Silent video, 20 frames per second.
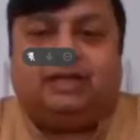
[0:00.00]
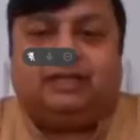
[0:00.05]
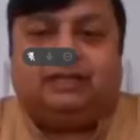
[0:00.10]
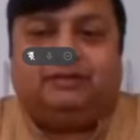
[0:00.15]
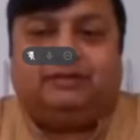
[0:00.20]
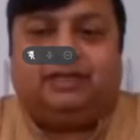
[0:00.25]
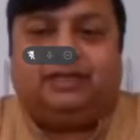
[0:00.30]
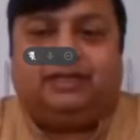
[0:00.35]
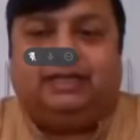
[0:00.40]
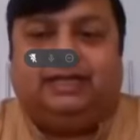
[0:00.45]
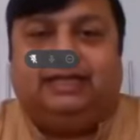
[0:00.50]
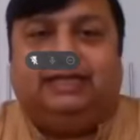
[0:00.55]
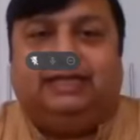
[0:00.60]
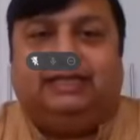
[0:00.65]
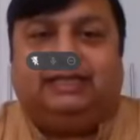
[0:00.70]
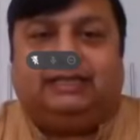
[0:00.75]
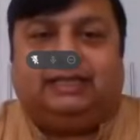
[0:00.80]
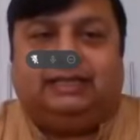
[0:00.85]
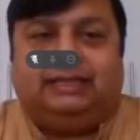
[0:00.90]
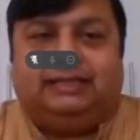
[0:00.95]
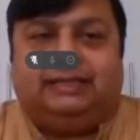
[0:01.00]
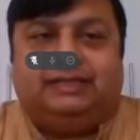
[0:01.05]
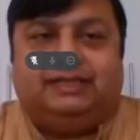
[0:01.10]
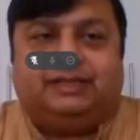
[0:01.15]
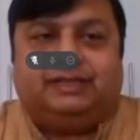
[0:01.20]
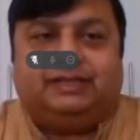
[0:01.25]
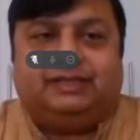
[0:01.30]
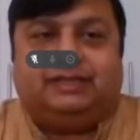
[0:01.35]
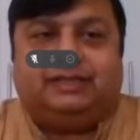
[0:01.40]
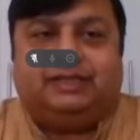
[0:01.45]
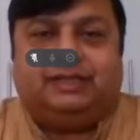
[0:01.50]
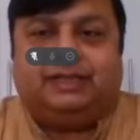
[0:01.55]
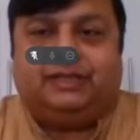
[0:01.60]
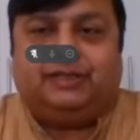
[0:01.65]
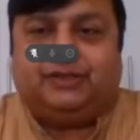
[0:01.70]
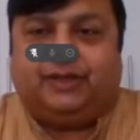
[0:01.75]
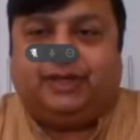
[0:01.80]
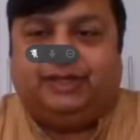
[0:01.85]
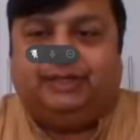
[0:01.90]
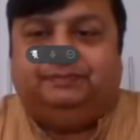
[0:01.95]
start our thing. Let the others
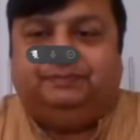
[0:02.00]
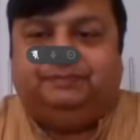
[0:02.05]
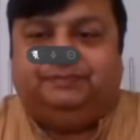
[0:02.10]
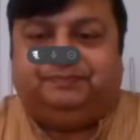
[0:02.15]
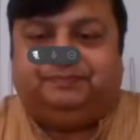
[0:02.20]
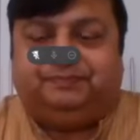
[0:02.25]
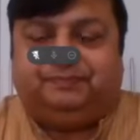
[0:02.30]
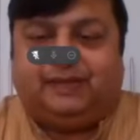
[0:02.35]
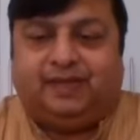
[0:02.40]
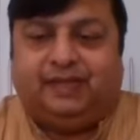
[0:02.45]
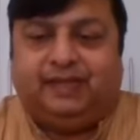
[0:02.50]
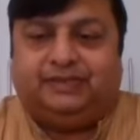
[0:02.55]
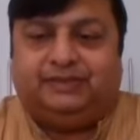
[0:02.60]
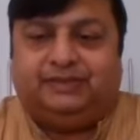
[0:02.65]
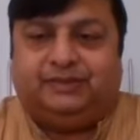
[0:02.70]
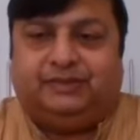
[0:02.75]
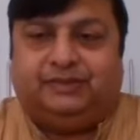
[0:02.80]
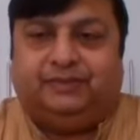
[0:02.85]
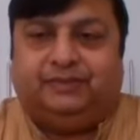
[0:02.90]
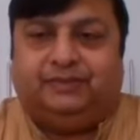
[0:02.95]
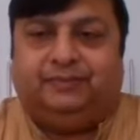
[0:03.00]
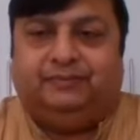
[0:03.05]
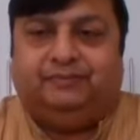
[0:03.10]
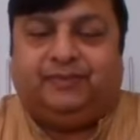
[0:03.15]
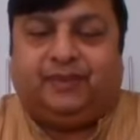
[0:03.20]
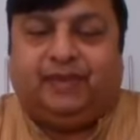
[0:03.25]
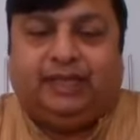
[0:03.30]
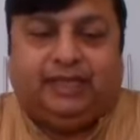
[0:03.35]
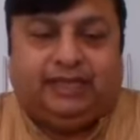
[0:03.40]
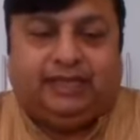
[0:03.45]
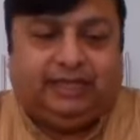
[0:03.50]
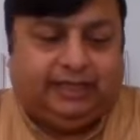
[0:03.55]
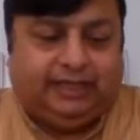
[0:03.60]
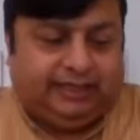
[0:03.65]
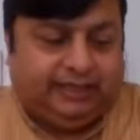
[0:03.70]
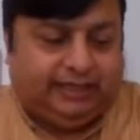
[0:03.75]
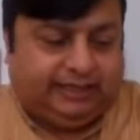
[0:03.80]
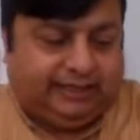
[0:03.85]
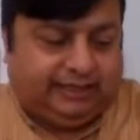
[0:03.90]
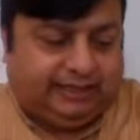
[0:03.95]
they join. So
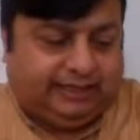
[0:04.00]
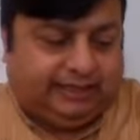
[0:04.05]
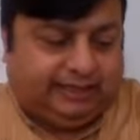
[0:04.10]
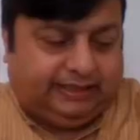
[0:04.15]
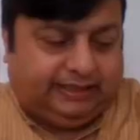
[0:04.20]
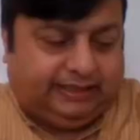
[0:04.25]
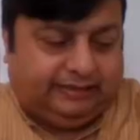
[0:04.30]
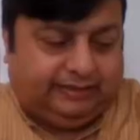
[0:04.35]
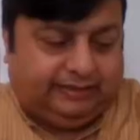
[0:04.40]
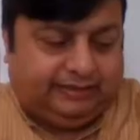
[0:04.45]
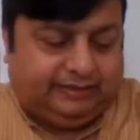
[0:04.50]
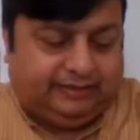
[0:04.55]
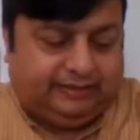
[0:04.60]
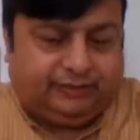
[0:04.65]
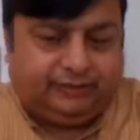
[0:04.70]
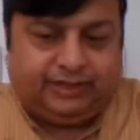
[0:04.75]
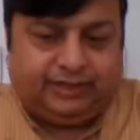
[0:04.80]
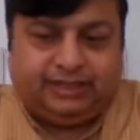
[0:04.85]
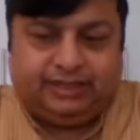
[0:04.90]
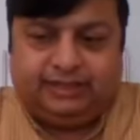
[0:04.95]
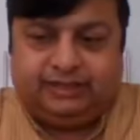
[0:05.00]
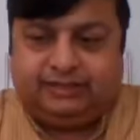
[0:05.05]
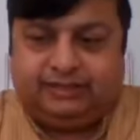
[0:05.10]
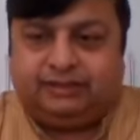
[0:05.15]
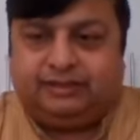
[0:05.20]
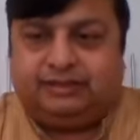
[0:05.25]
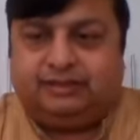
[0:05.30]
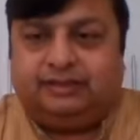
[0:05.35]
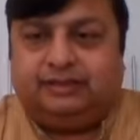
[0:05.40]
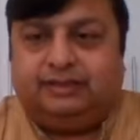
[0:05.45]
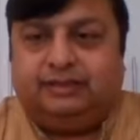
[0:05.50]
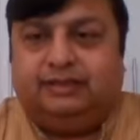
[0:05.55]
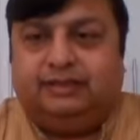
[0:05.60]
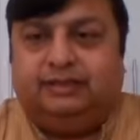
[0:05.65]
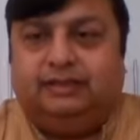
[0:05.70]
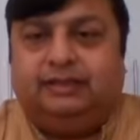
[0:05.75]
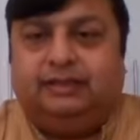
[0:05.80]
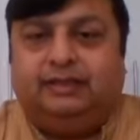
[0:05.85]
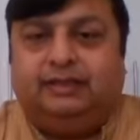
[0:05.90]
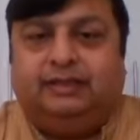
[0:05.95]
today's
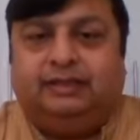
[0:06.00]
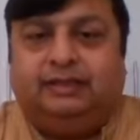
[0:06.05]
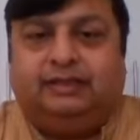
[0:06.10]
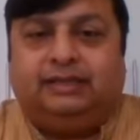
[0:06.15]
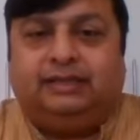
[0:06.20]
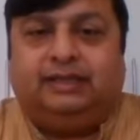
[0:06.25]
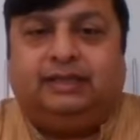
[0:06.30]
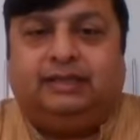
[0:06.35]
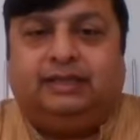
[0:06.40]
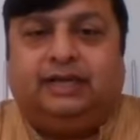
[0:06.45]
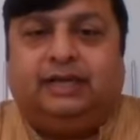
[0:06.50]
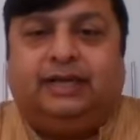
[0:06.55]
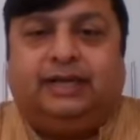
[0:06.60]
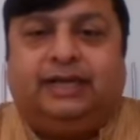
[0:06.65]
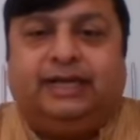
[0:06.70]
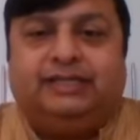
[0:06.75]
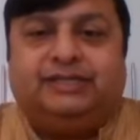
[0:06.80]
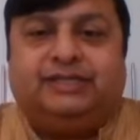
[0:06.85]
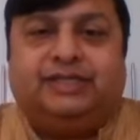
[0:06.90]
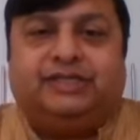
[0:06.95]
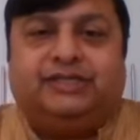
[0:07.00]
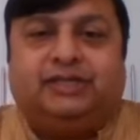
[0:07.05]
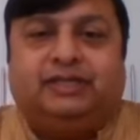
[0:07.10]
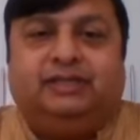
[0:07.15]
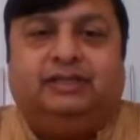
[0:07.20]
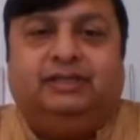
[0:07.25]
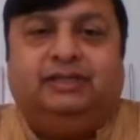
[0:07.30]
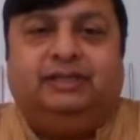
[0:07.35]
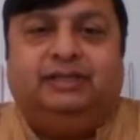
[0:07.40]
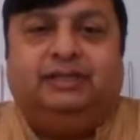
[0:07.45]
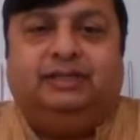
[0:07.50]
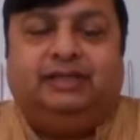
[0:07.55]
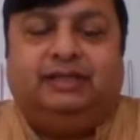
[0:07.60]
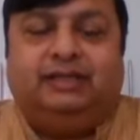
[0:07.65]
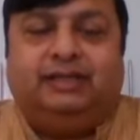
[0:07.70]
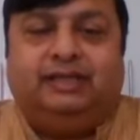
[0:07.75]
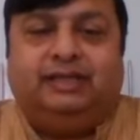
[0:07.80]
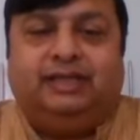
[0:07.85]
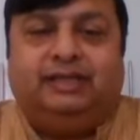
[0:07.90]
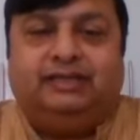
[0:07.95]
the learning session
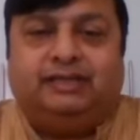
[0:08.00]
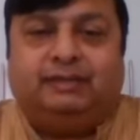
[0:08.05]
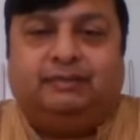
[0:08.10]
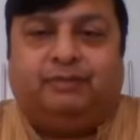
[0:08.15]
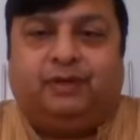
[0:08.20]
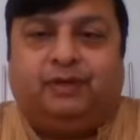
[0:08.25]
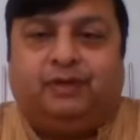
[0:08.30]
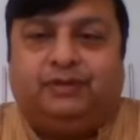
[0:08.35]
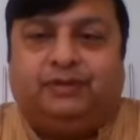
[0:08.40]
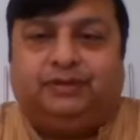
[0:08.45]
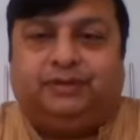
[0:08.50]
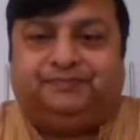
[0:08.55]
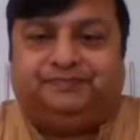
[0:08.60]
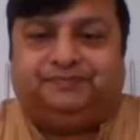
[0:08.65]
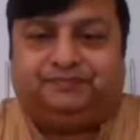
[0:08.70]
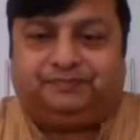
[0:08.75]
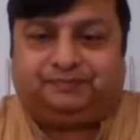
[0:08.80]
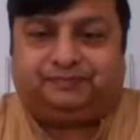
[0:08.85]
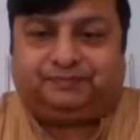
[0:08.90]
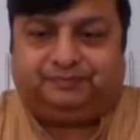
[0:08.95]
is about